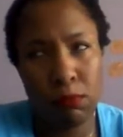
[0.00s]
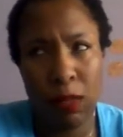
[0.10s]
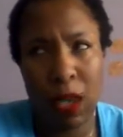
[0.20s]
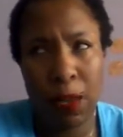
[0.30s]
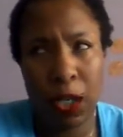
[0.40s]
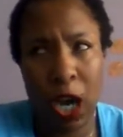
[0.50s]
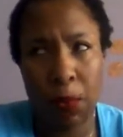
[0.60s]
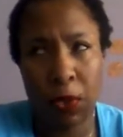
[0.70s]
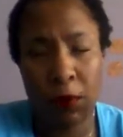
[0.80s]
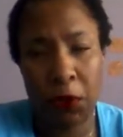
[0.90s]
Maybe a
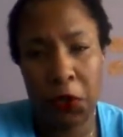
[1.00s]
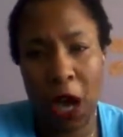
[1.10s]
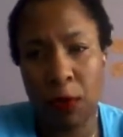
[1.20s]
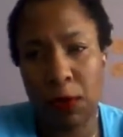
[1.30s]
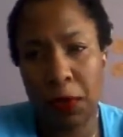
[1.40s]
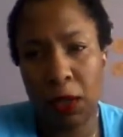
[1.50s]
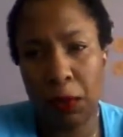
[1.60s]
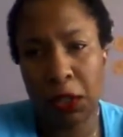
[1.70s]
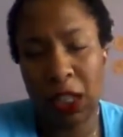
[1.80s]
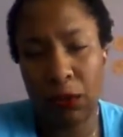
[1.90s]
couple, a few times, maybe
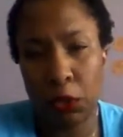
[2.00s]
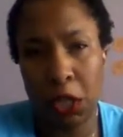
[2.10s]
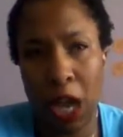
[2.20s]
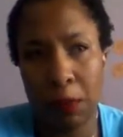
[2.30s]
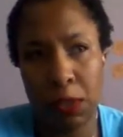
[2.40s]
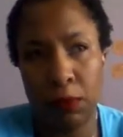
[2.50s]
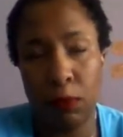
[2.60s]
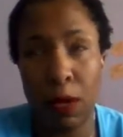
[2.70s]
almost several times,